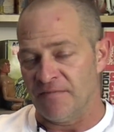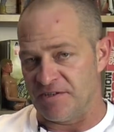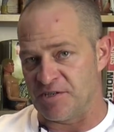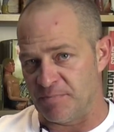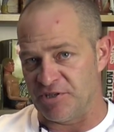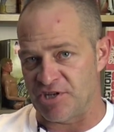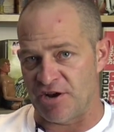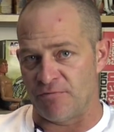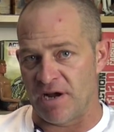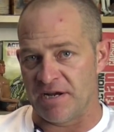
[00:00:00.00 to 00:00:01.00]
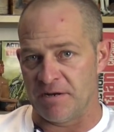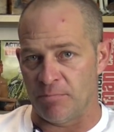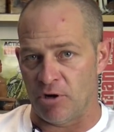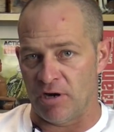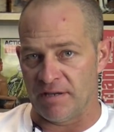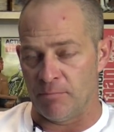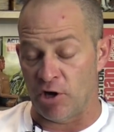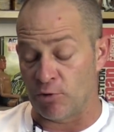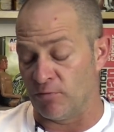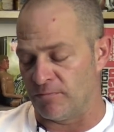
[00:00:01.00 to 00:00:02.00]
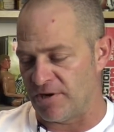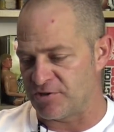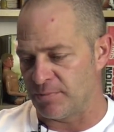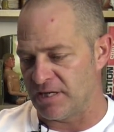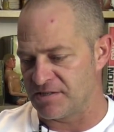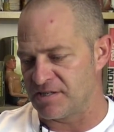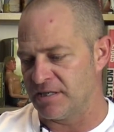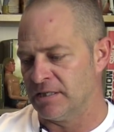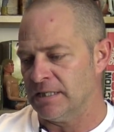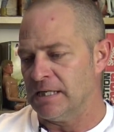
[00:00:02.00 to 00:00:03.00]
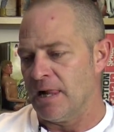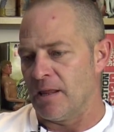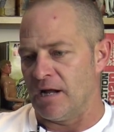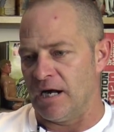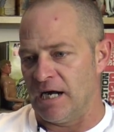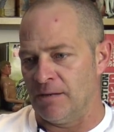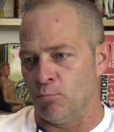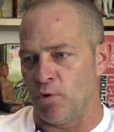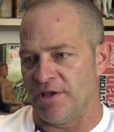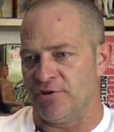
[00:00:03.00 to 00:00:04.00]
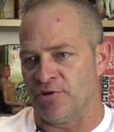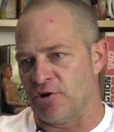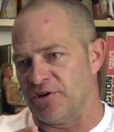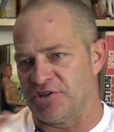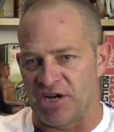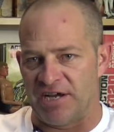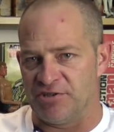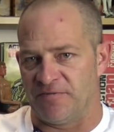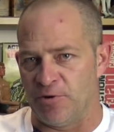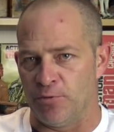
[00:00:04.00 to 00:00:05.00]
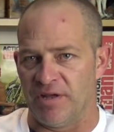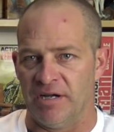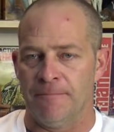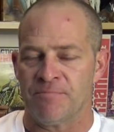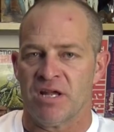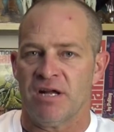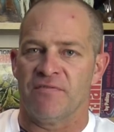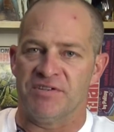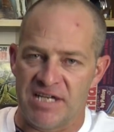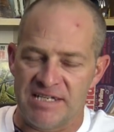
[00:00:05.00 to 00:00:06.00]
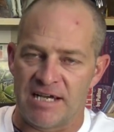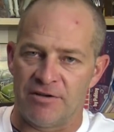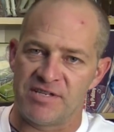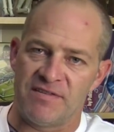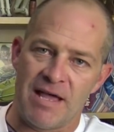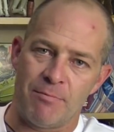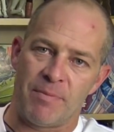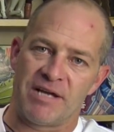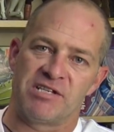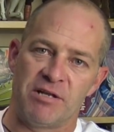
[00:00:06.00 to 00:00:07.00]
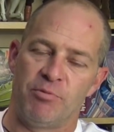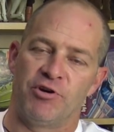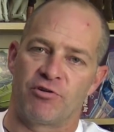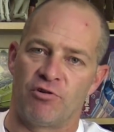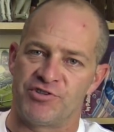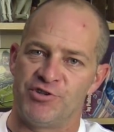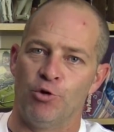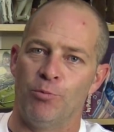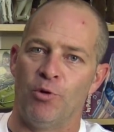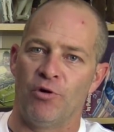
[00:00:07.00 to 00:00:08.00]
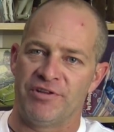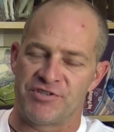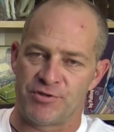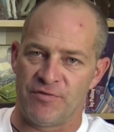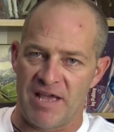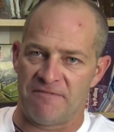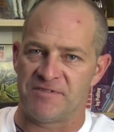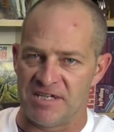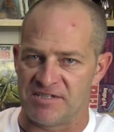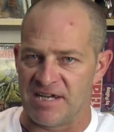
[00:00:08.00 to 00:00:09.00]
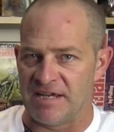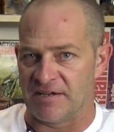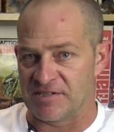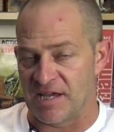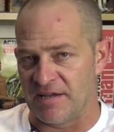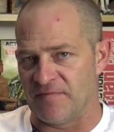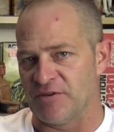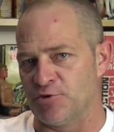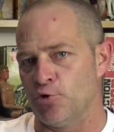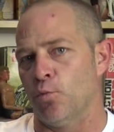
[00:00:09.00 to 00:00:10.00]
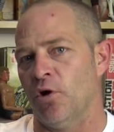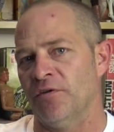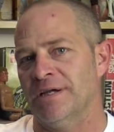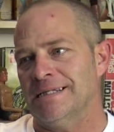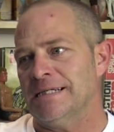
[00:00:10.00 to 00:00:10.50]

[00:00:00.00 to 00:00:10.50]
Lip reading: This has been generated by Michael from Retroblasting, where you can kind of change a few of the details in there, but basically put across your points to the FTC, because they do want,